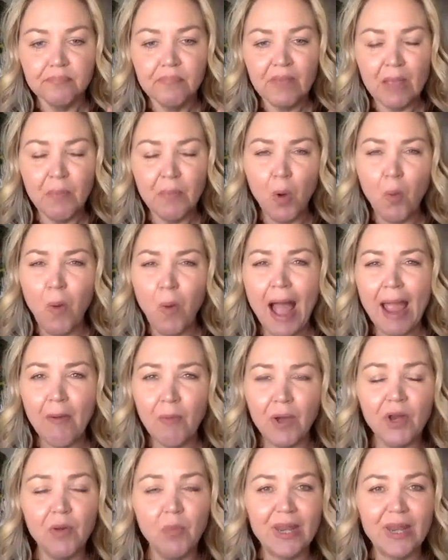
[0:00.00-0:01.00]
But why
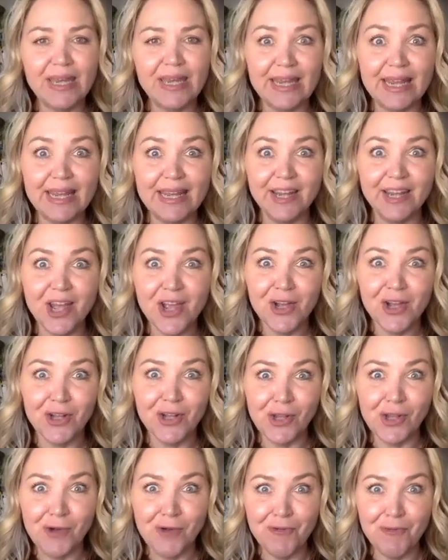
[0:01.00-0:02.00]
would we need
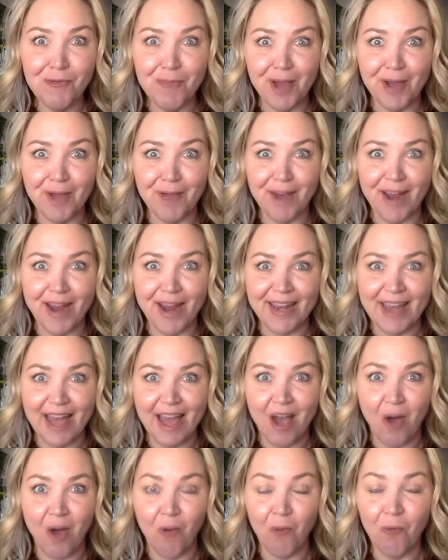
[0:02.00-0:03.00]
Clove Bud right now?